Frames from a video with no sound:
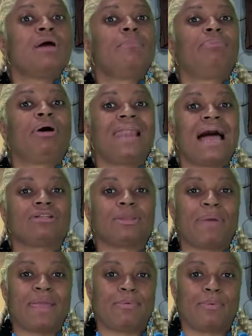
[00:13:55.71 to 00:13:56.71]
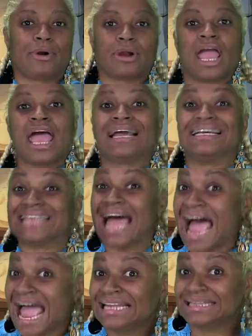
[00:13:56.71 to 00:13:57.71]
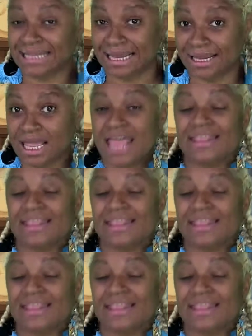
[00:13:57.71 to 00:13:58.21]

Pull out the paperwork, because I think